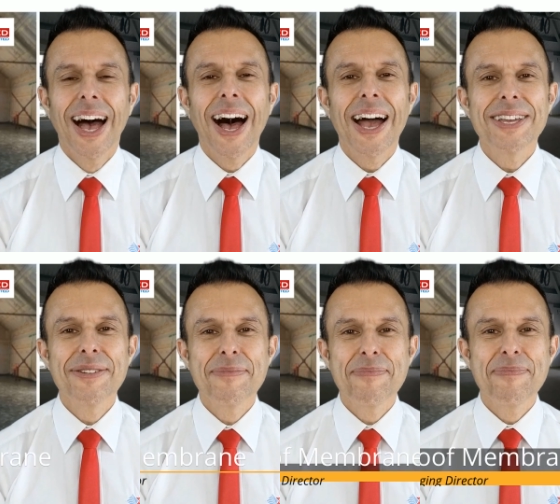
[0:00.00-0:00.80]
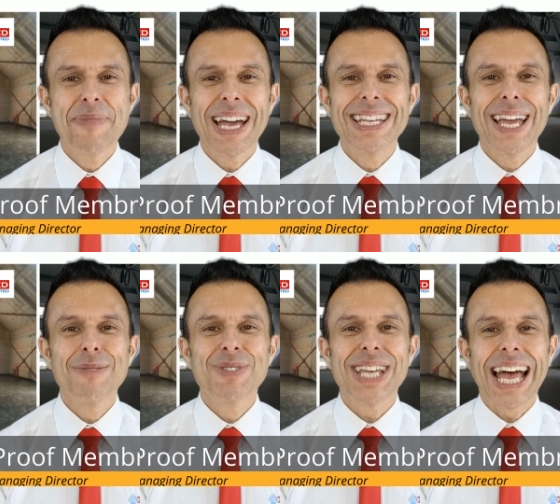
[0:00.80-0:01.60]
Hi, my
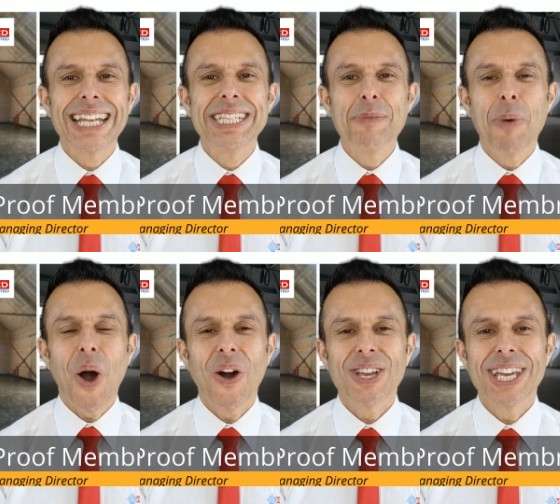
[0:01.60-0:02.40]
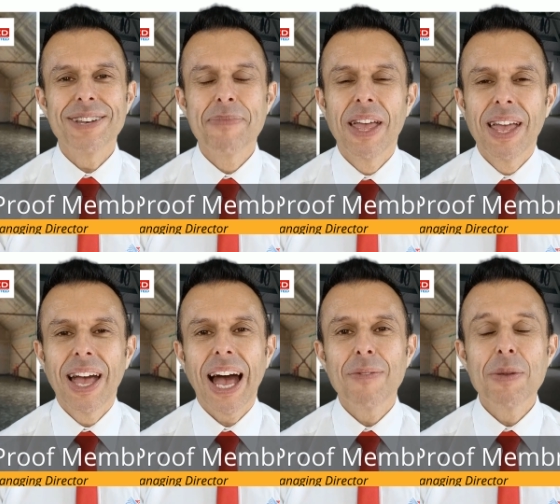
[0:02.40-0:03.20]
name's Andy Parkin.
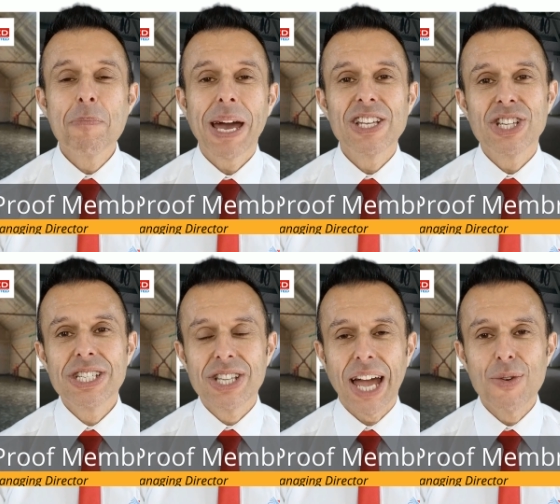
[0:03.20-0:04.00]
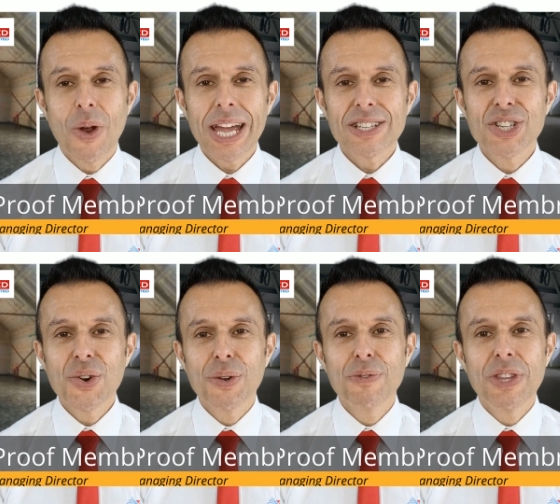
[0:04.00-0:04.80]
I'm the Managing
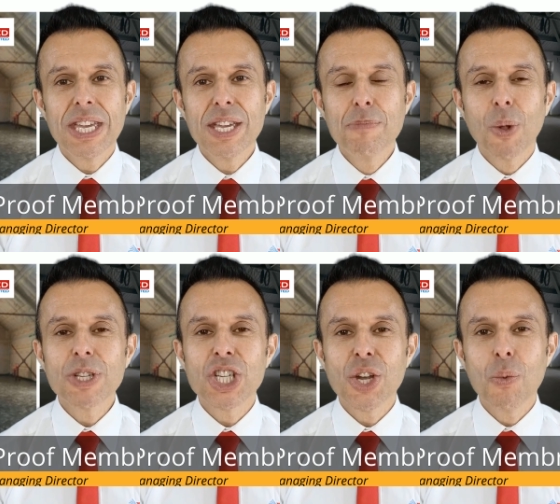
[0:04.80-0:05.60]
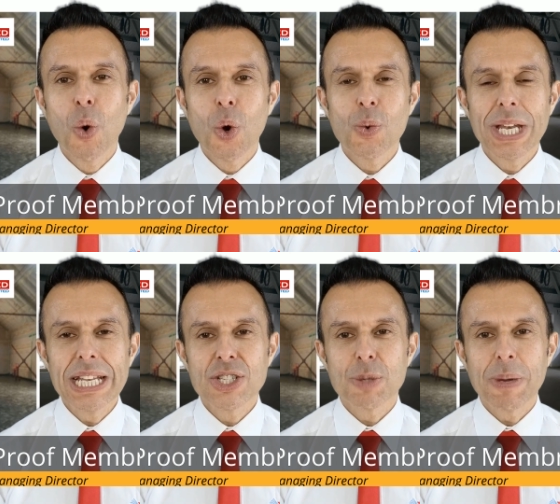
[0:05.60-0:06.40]
Director of the multi award
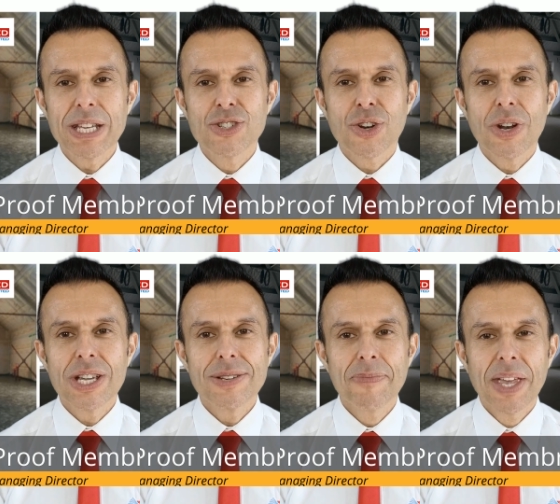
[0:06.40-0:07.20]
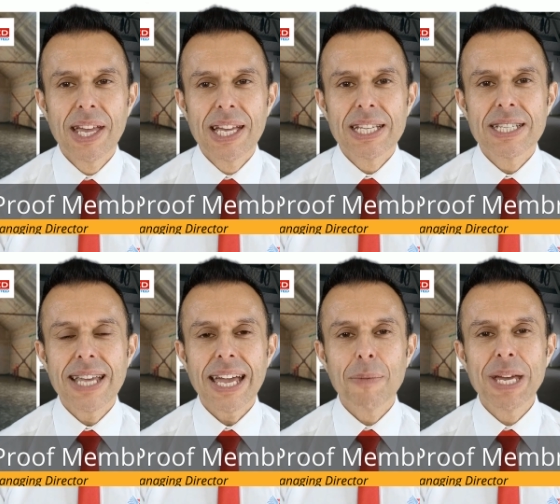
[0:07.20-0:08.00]
winning Speed Screed.
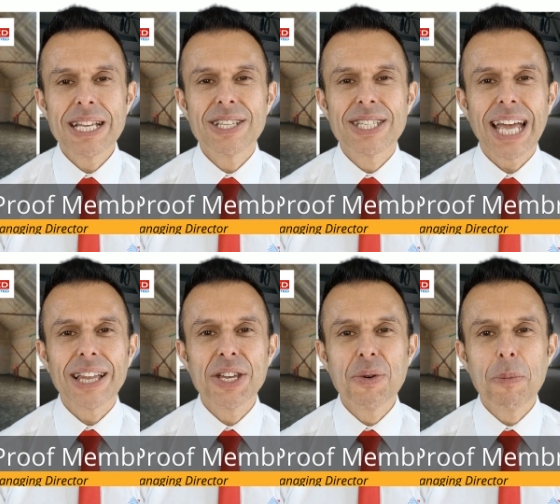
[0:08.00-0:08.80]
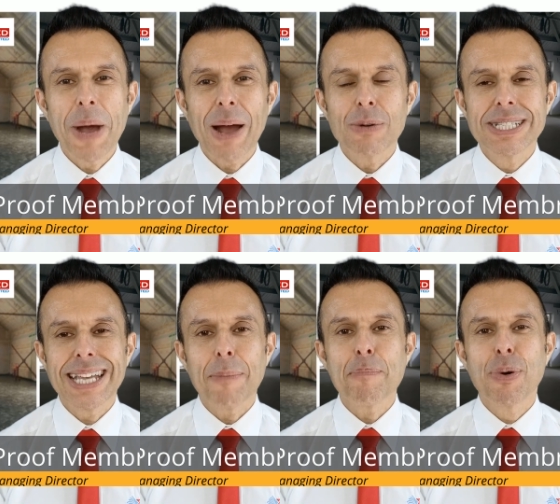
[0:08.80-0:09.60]
Today I'm here to tell you about
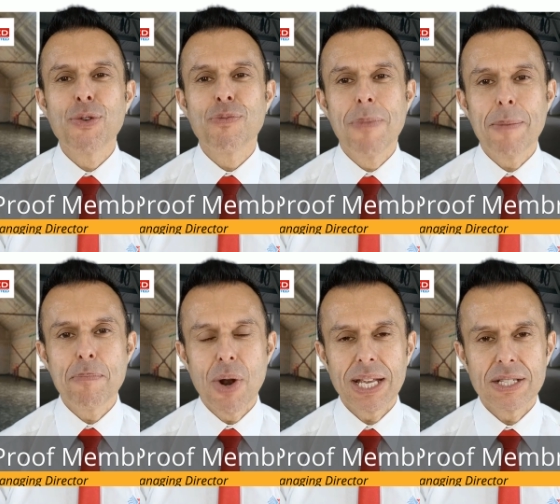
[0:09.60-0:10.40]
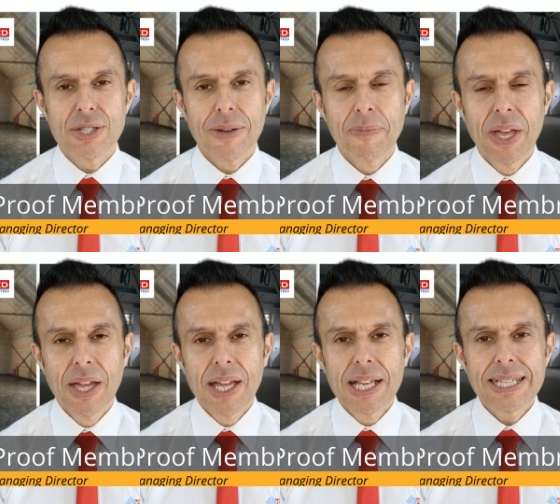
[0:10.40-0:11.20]
damp proof membranes.
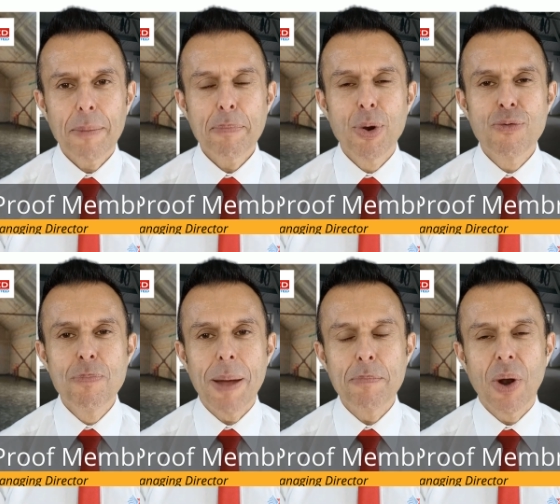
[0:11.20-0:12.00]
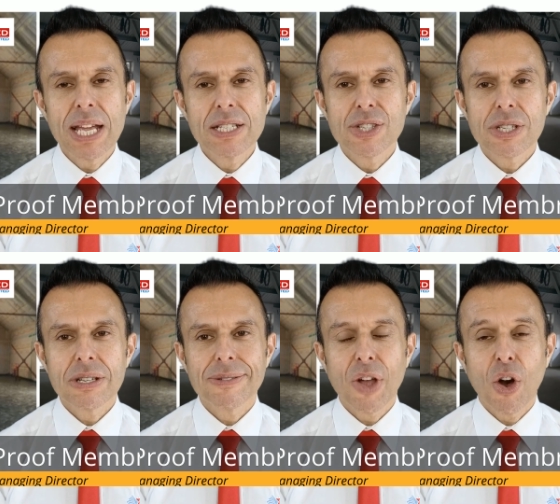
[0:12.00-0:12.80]
Damp proof membranes,
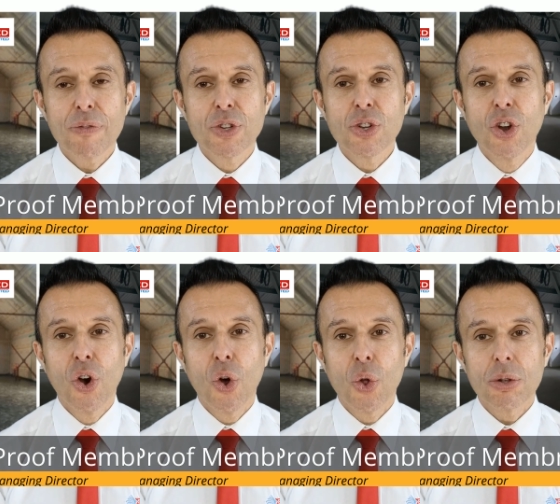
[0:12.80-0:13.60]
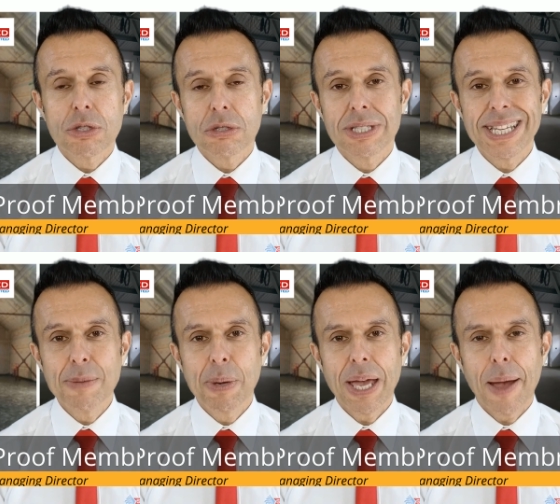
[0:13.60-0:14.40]
often called
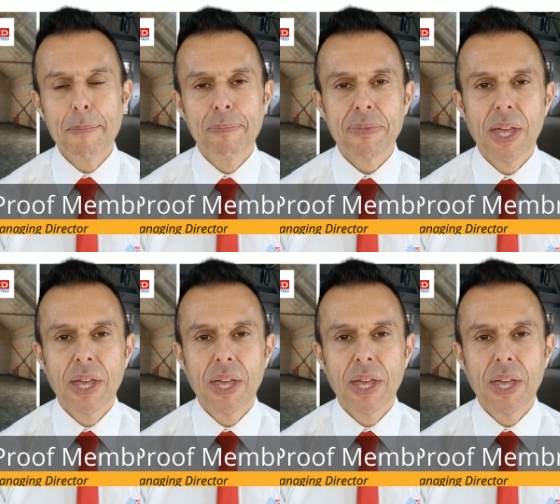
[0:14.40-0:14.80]
DPM,